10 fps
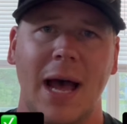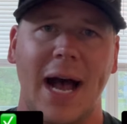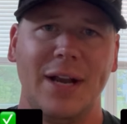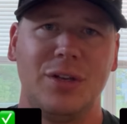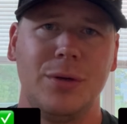
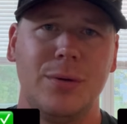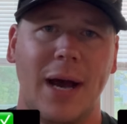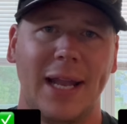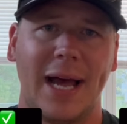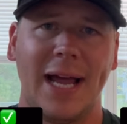I do
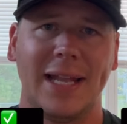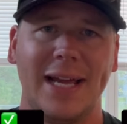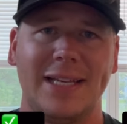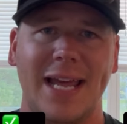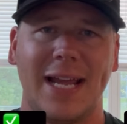I, I
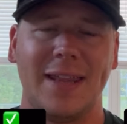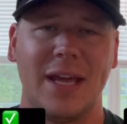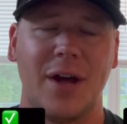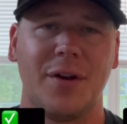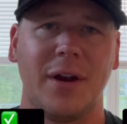like taking
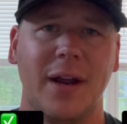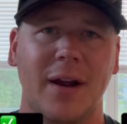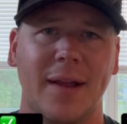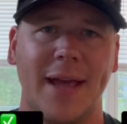the under here,